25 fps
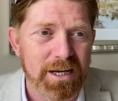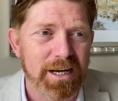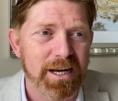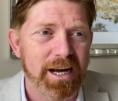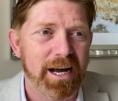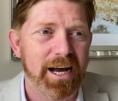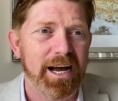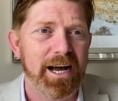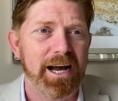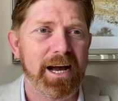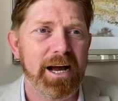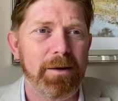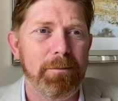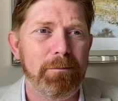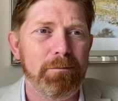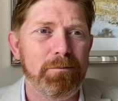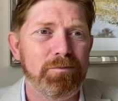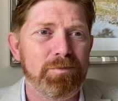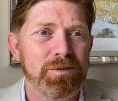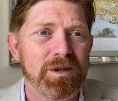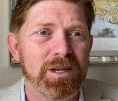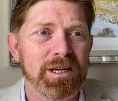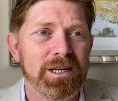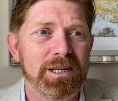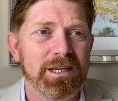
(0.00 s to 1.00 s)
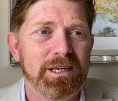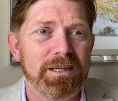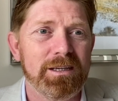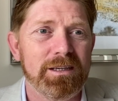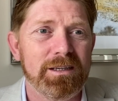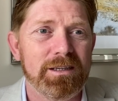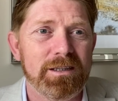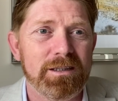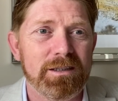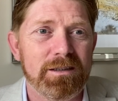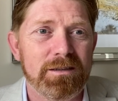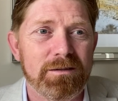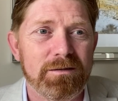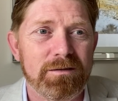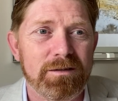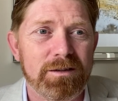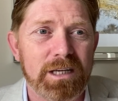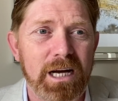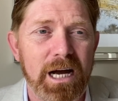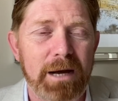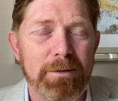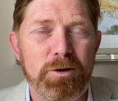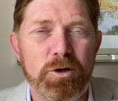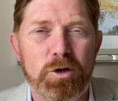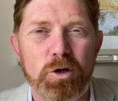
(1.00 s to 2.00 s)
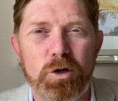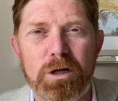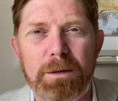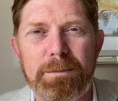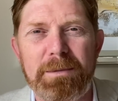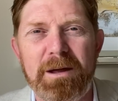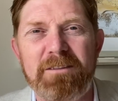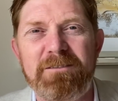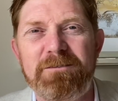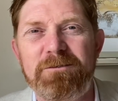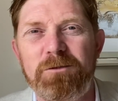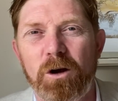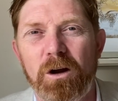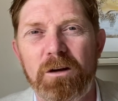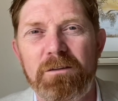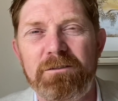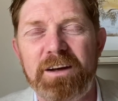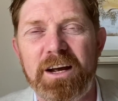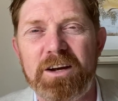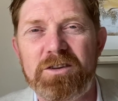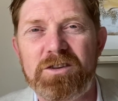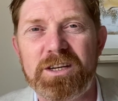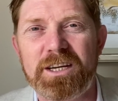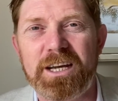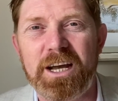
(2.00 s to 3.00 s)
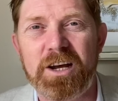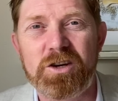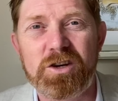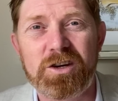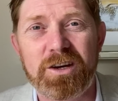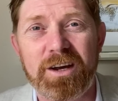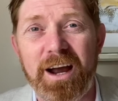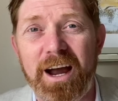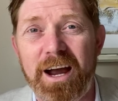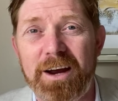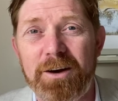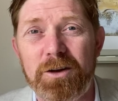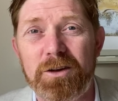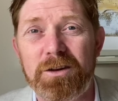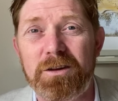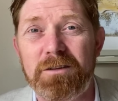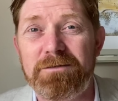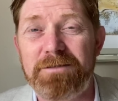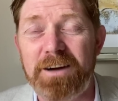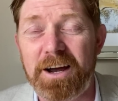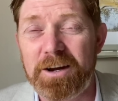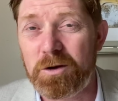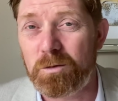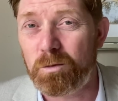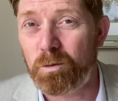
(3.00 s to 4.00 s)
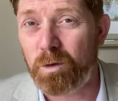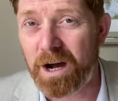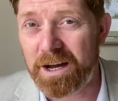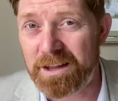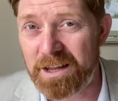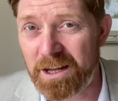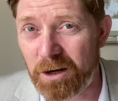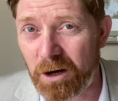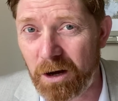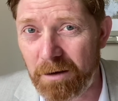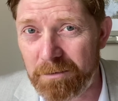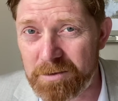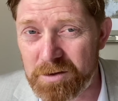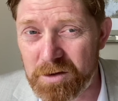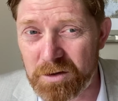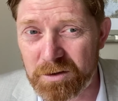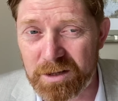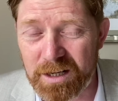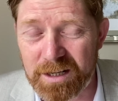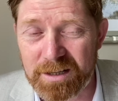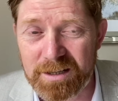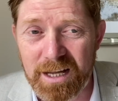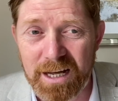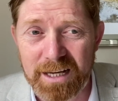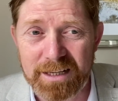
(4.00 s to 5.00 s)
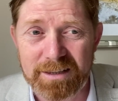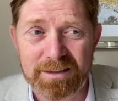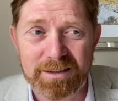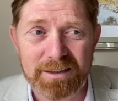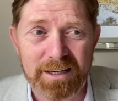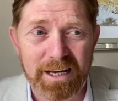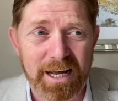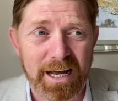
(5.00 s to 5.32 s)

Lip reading: I'm sure there'll be a full investigation carried out to find out why that officer did that.